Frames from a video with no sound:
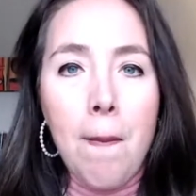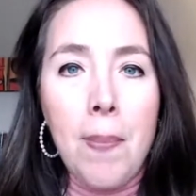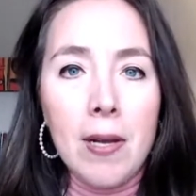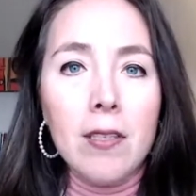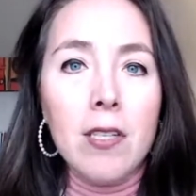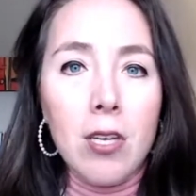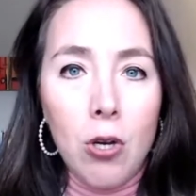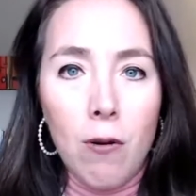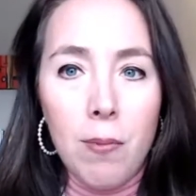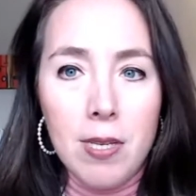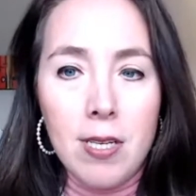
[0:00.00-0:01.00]
building
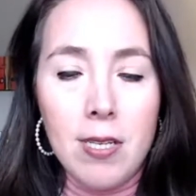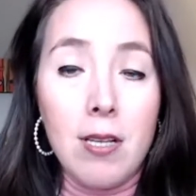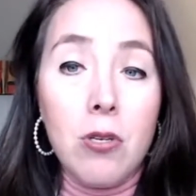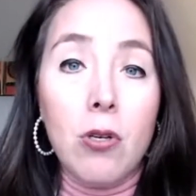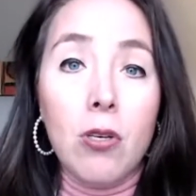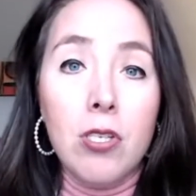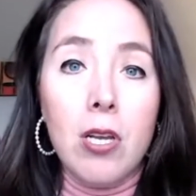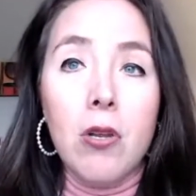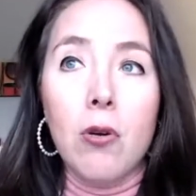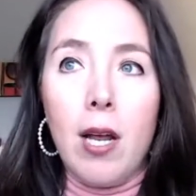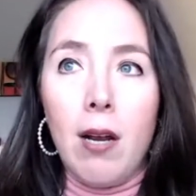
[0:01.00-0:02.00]
your business, as you
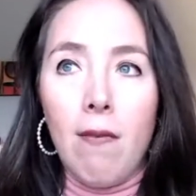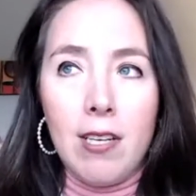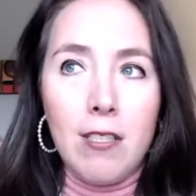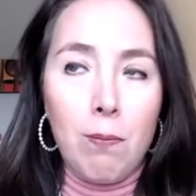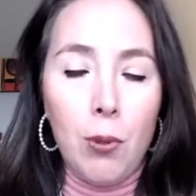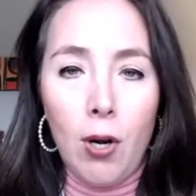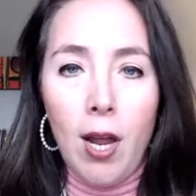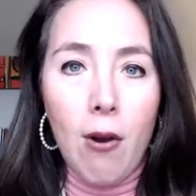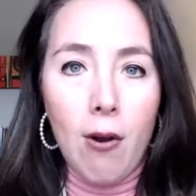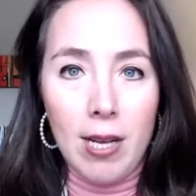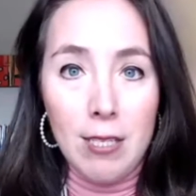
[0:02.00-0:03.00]
continue kind of exploring
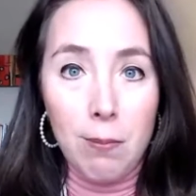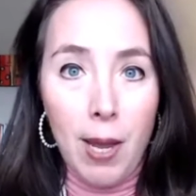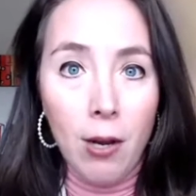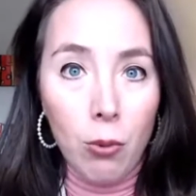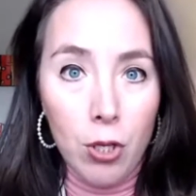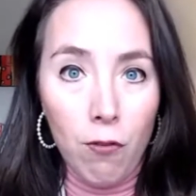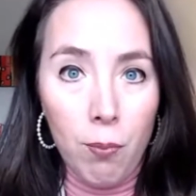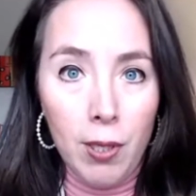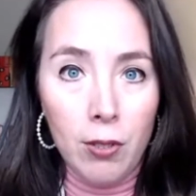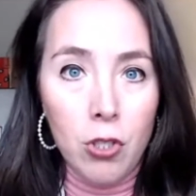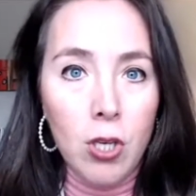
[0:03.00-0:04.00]
how to expand what you've
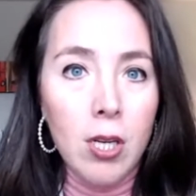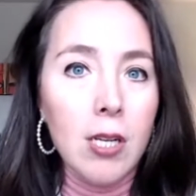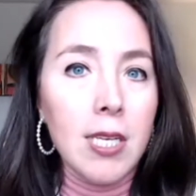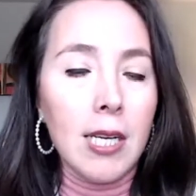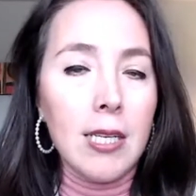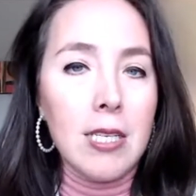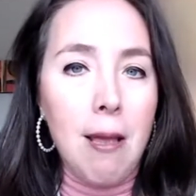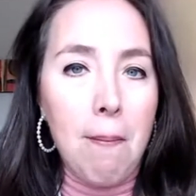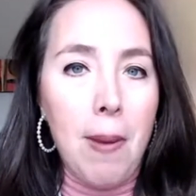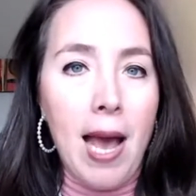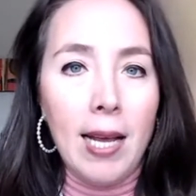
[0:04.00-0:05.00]
built, you need to take a
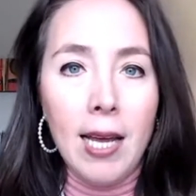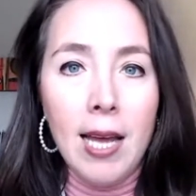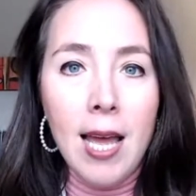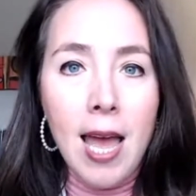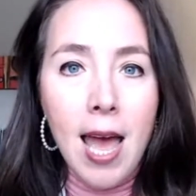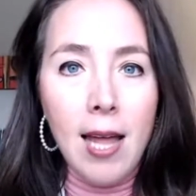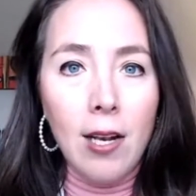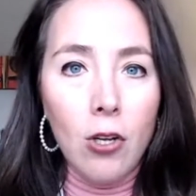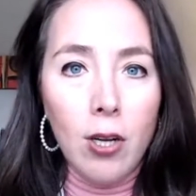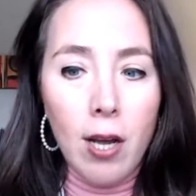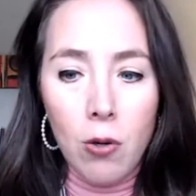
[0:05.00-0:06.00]
step back and
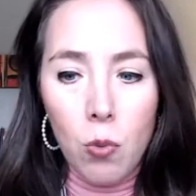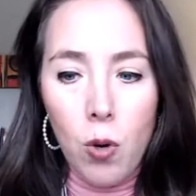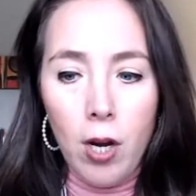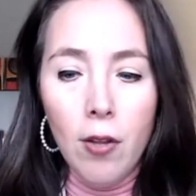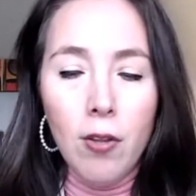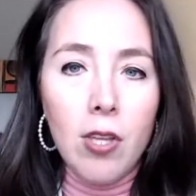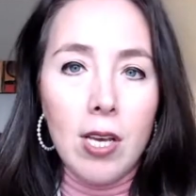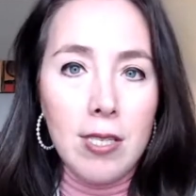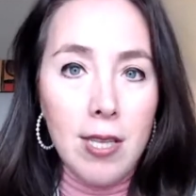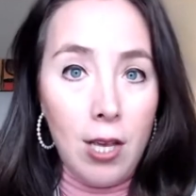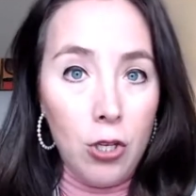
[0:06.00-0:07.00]
look at what are the
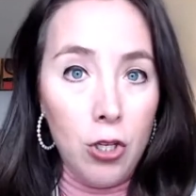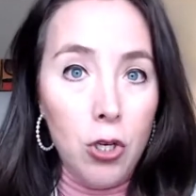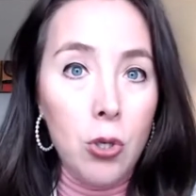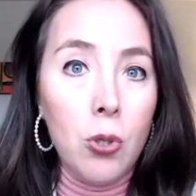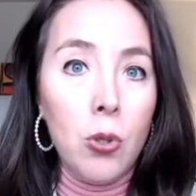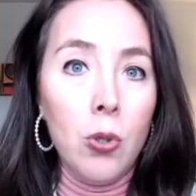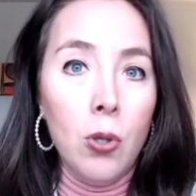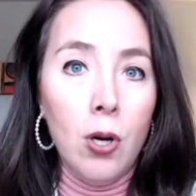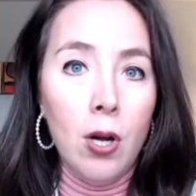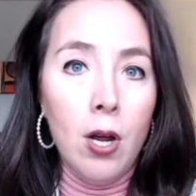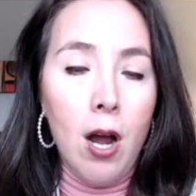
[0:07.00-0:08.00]
things that
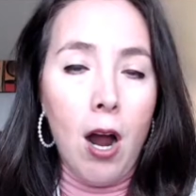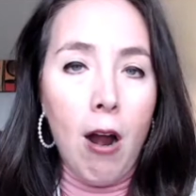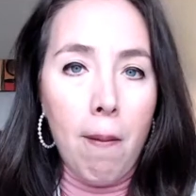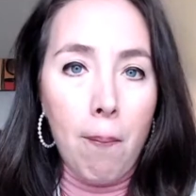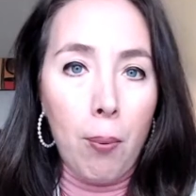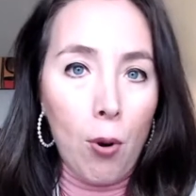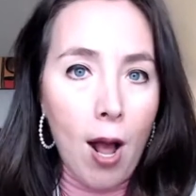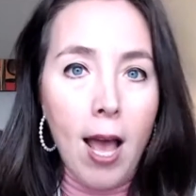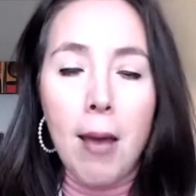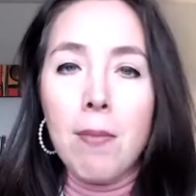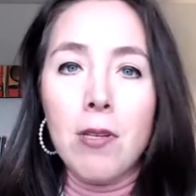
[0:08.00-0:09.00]
you are
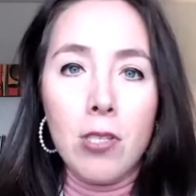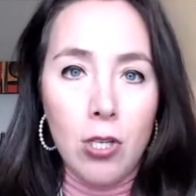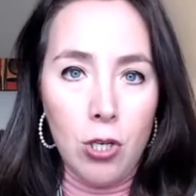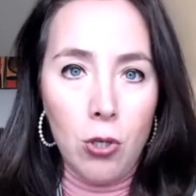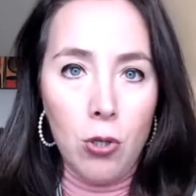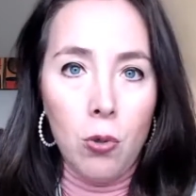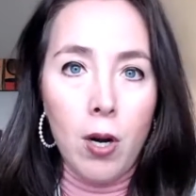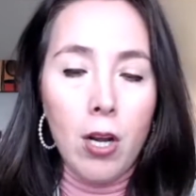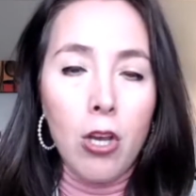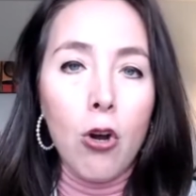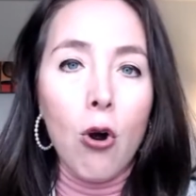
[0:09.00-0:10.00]
primed to do. What
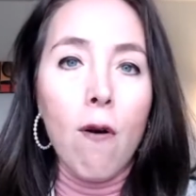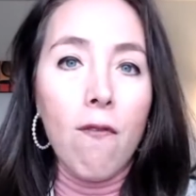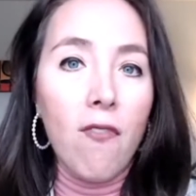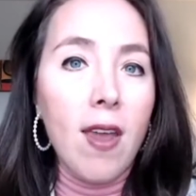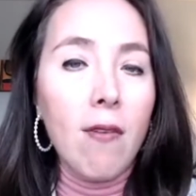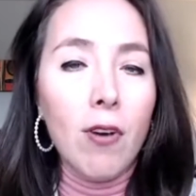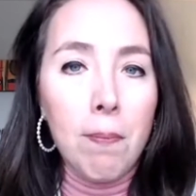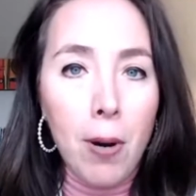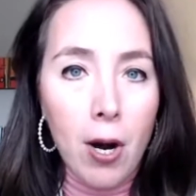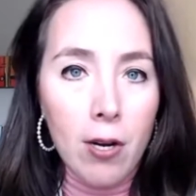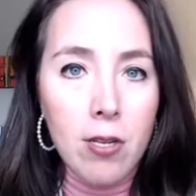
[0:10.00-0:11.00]
are your favorite
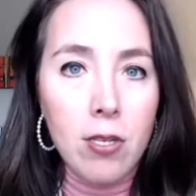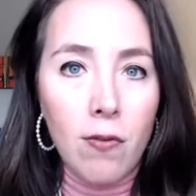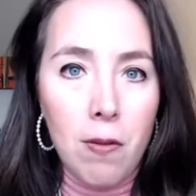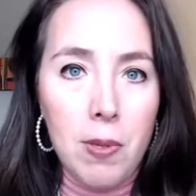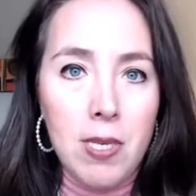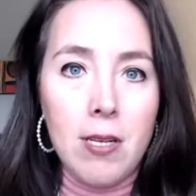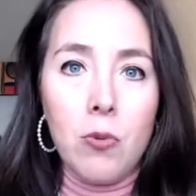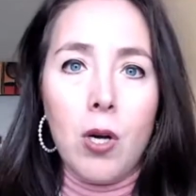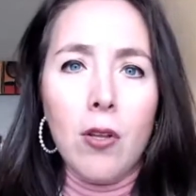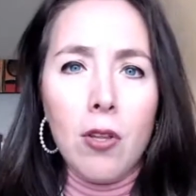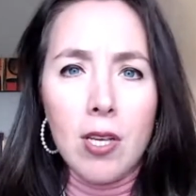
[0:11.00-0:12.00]
parts of the business?
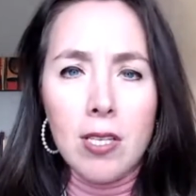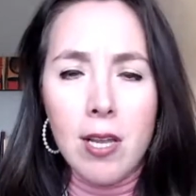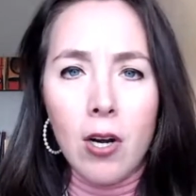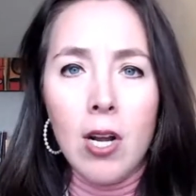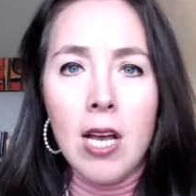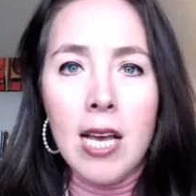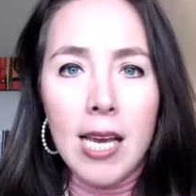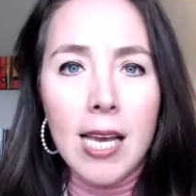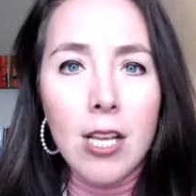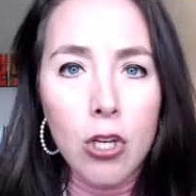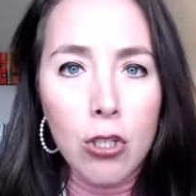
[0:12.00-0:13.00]
What are the things that are
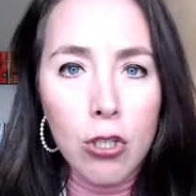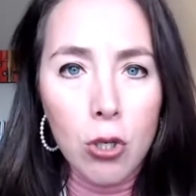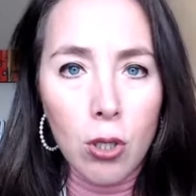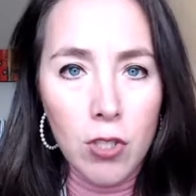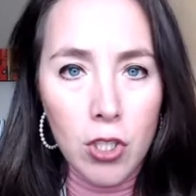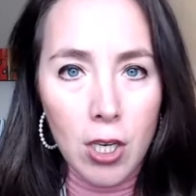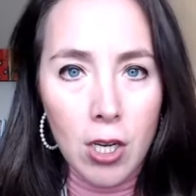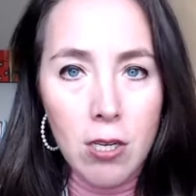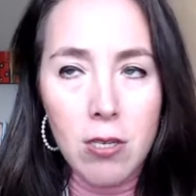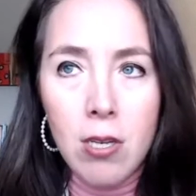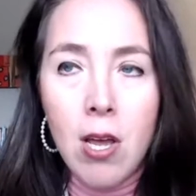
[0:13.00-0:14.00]
in your zone of
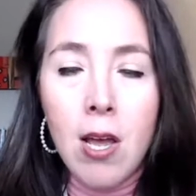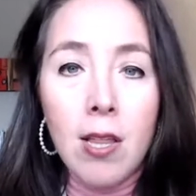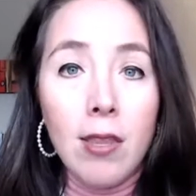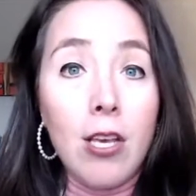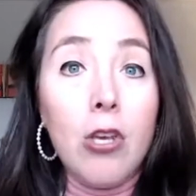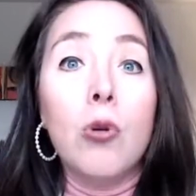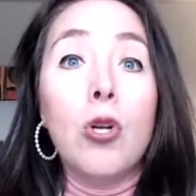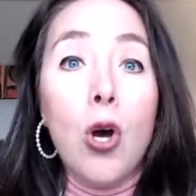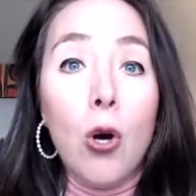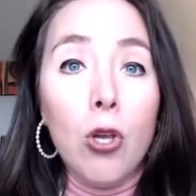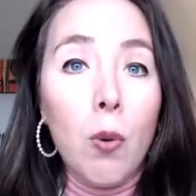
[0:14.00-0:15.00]
genius that you
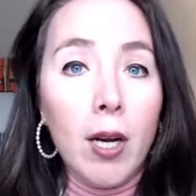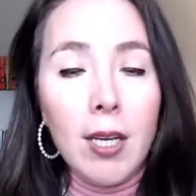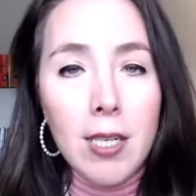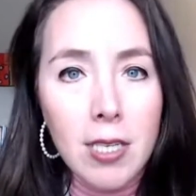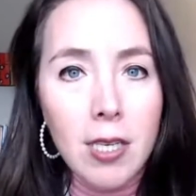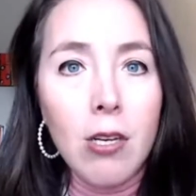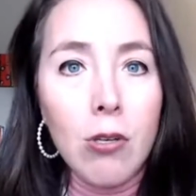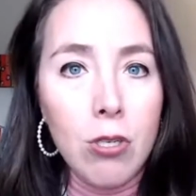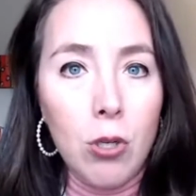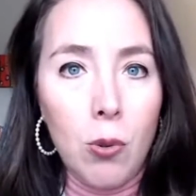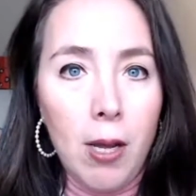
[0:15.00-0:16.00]
know you want to continue
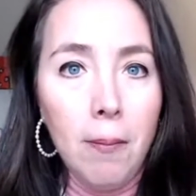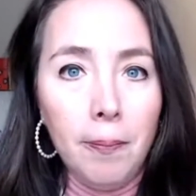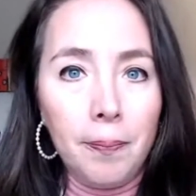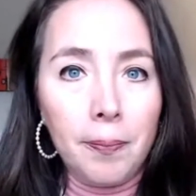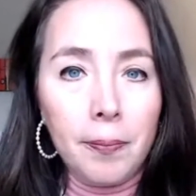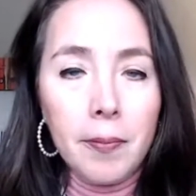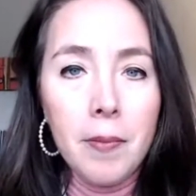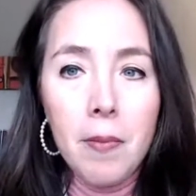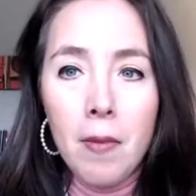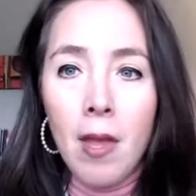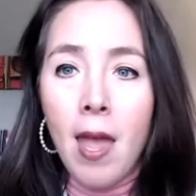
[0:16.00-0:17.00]
doing?
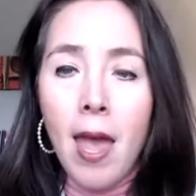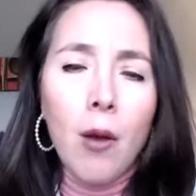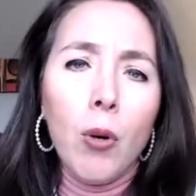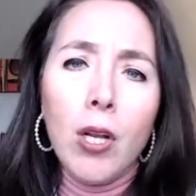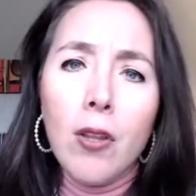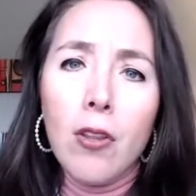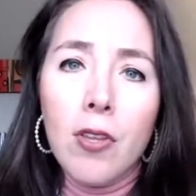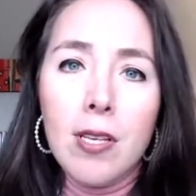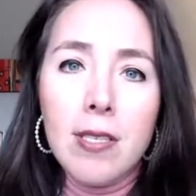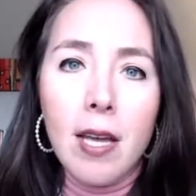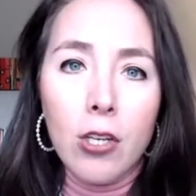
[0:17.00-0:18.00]
And what are the
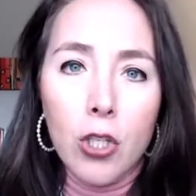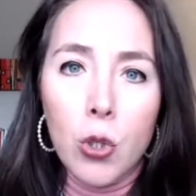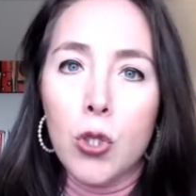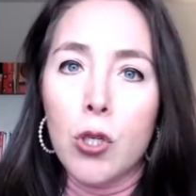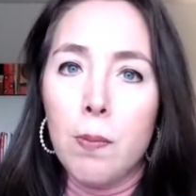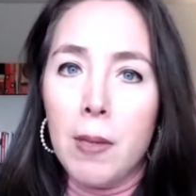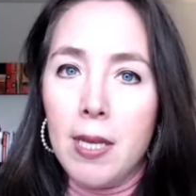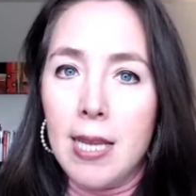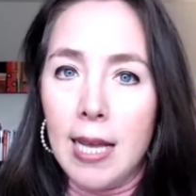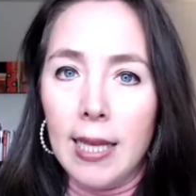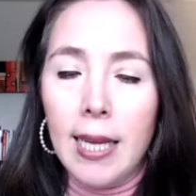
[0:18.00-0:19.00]
things that you should be
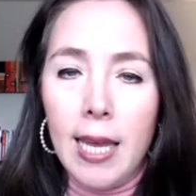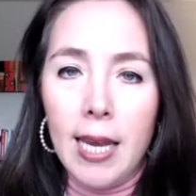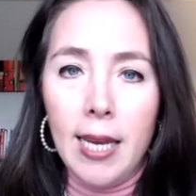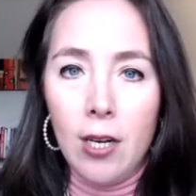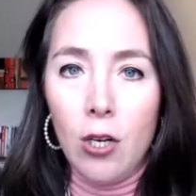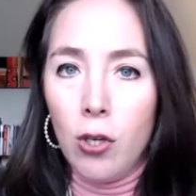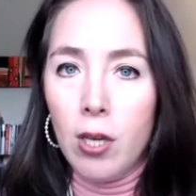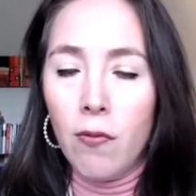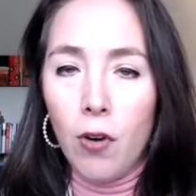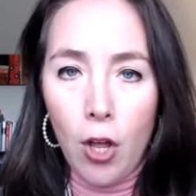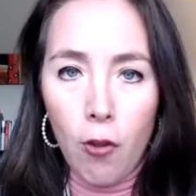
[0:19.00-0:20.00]
delegating and
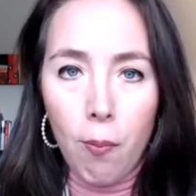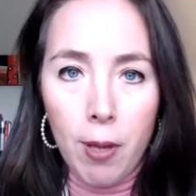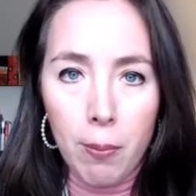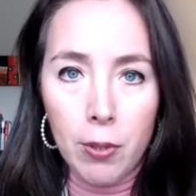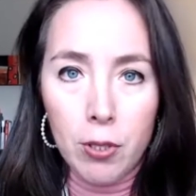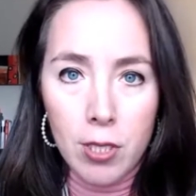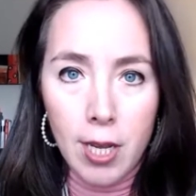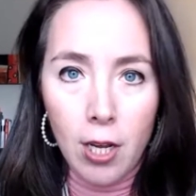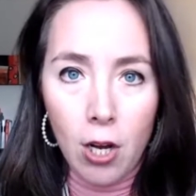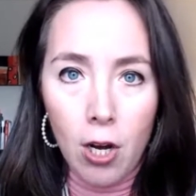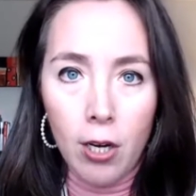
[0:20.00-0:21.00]
looking for other people to
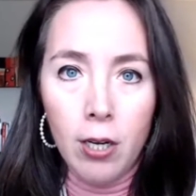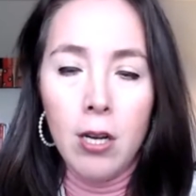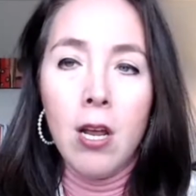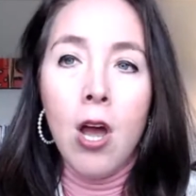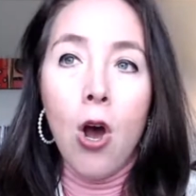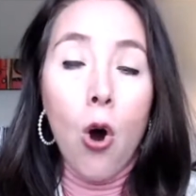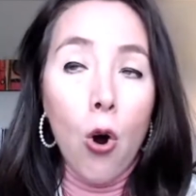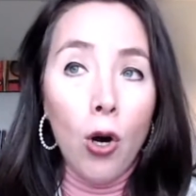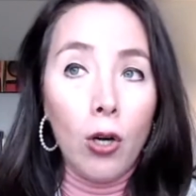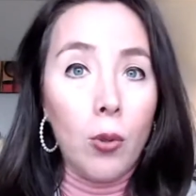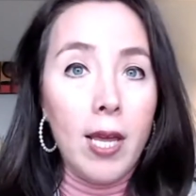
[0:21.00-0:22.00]
take on
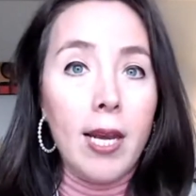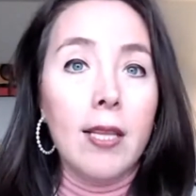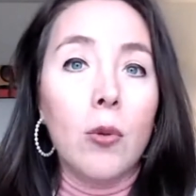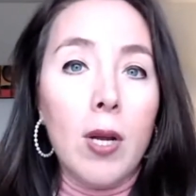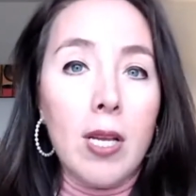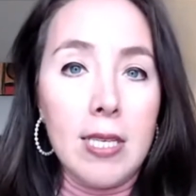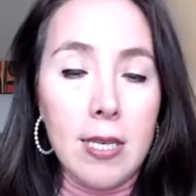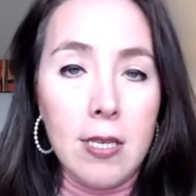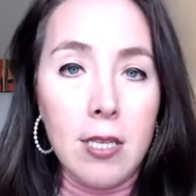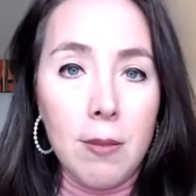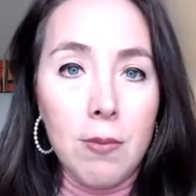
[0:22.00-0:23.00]
or creating the right
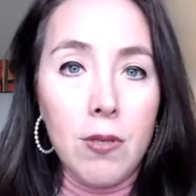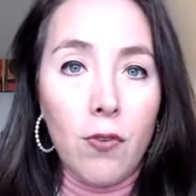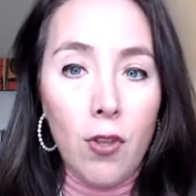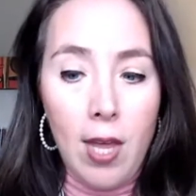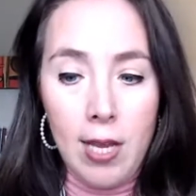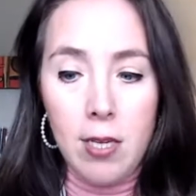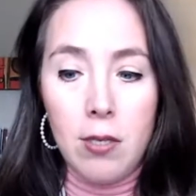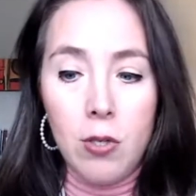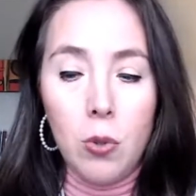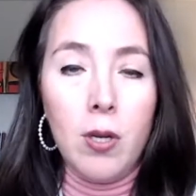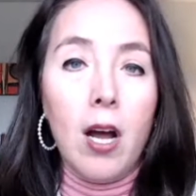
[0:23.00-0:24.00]
systems for that to
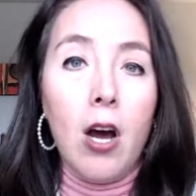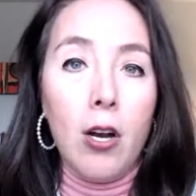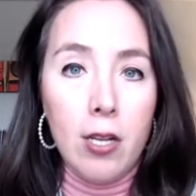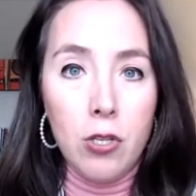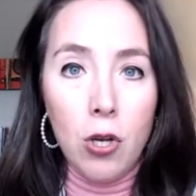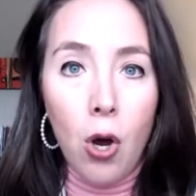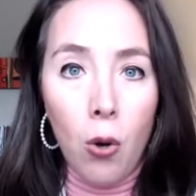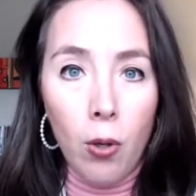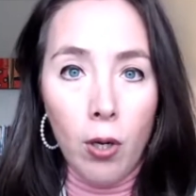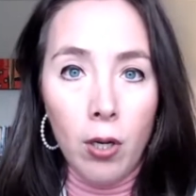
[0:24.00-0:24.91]
do it on its own,